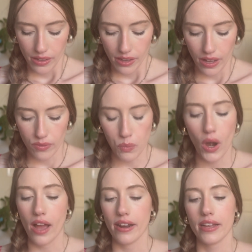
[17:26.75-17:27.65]
of
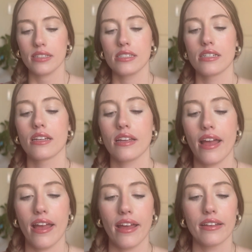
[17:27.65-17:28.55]
product,
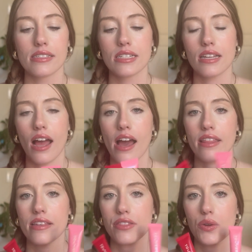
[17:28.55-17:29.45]
and I
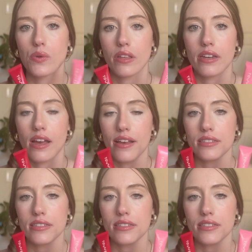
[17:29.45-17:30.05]
think they're really nice.